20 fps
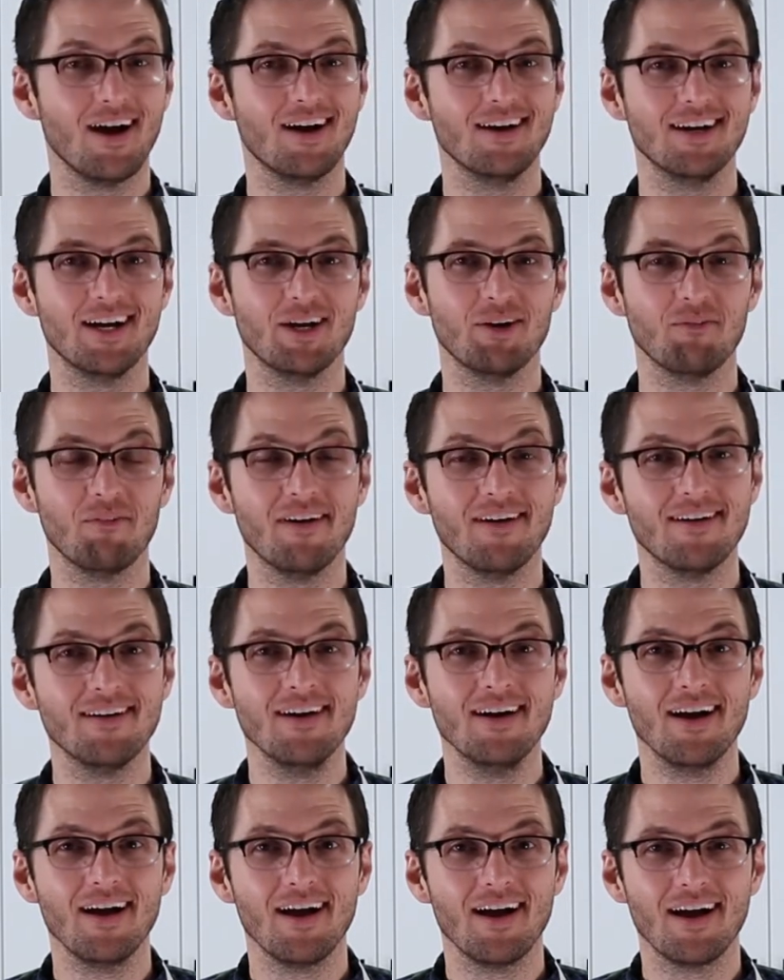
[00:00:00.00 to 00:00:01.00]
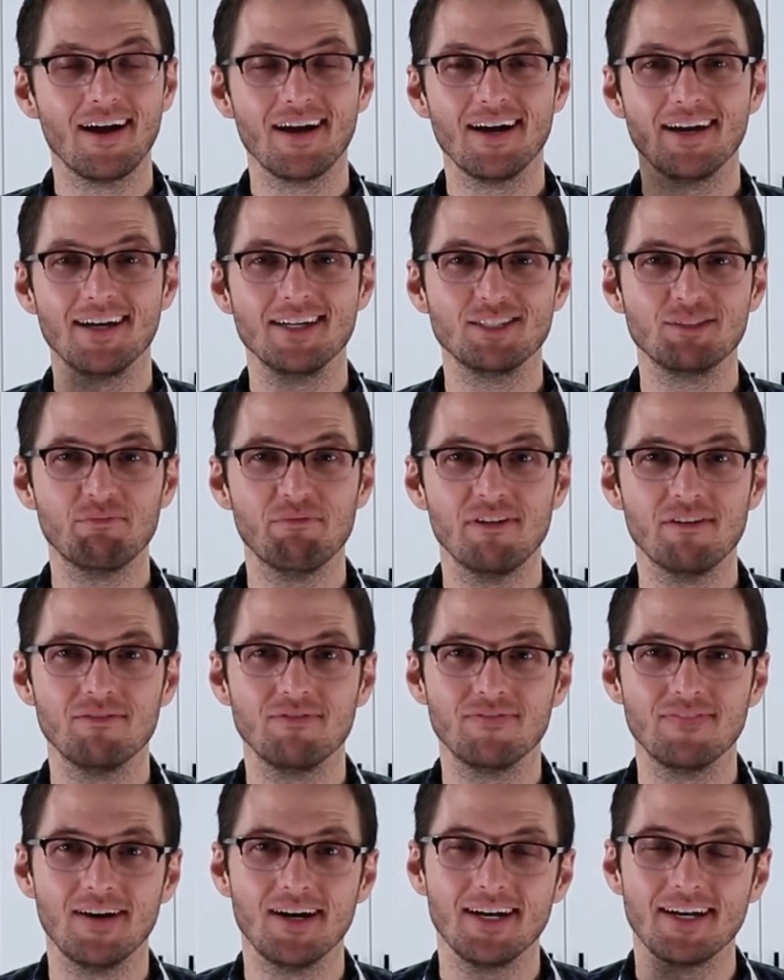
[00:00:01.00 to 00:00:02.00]
All right, well, it's been
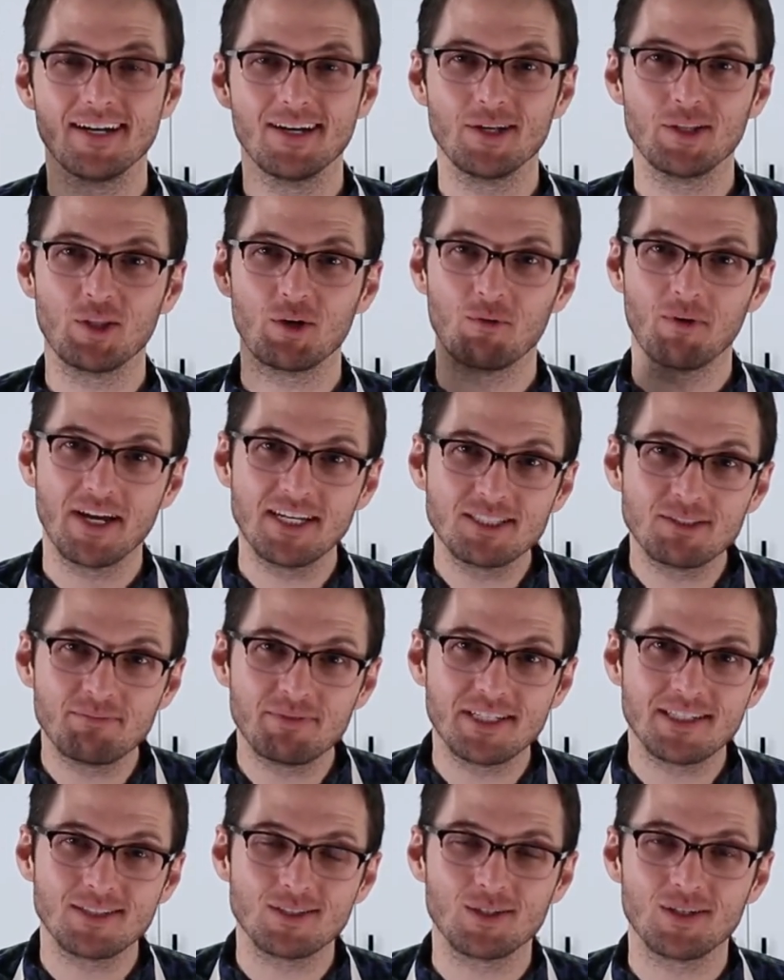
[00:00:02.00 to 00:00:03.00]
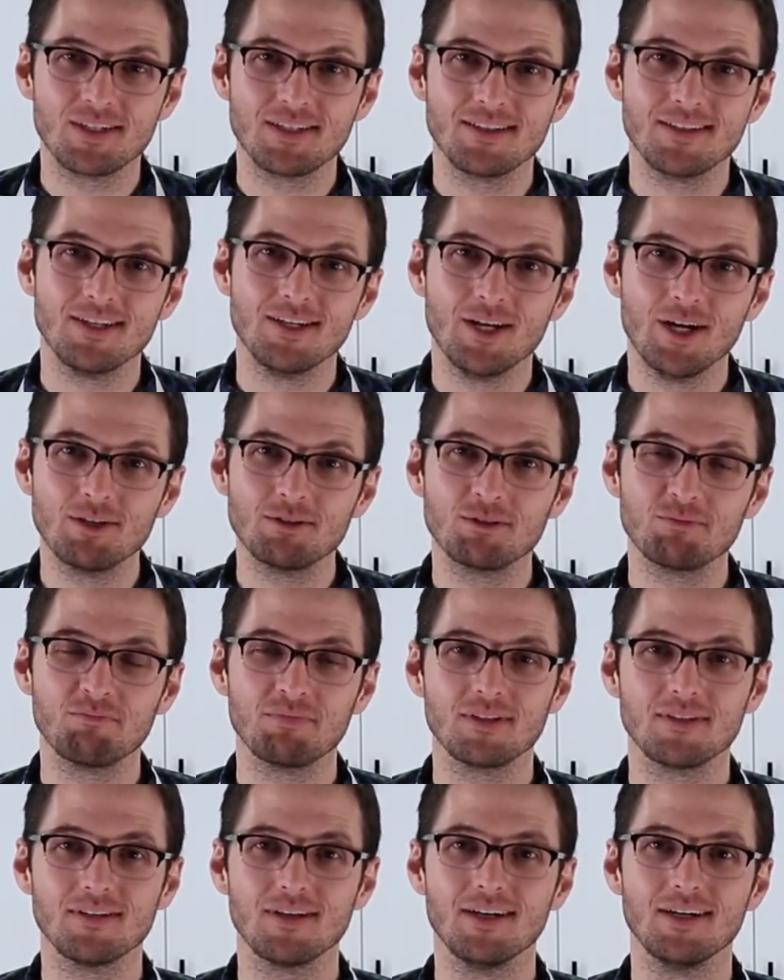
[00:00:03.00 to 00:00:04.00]
fun. The recipes are in the notes
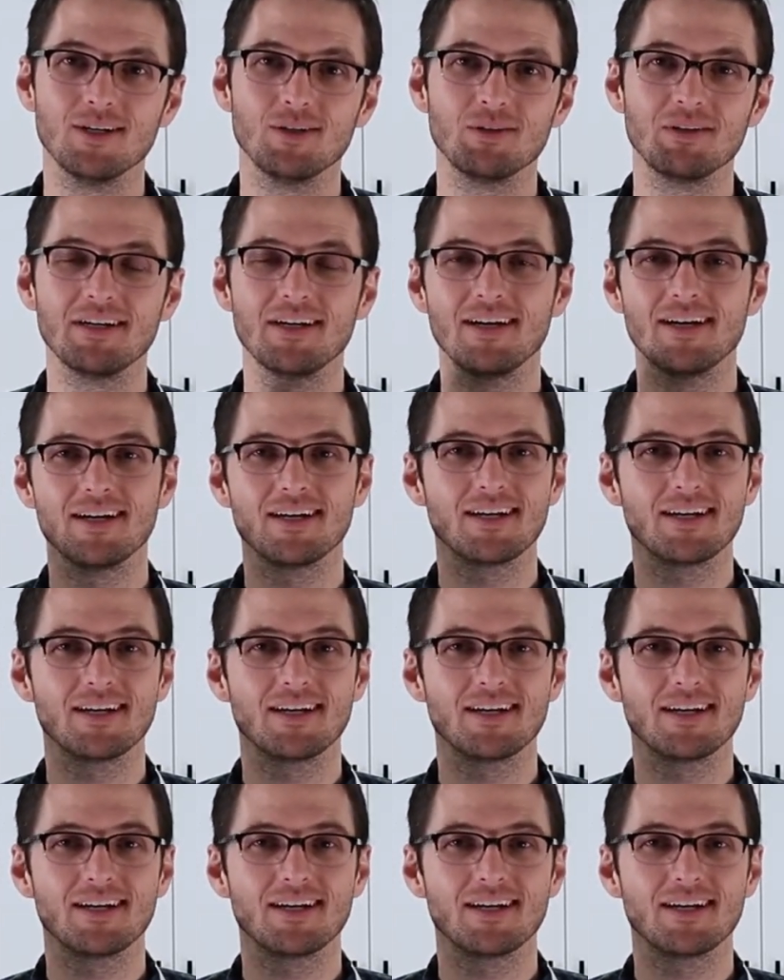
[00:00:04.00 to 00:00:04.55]
below.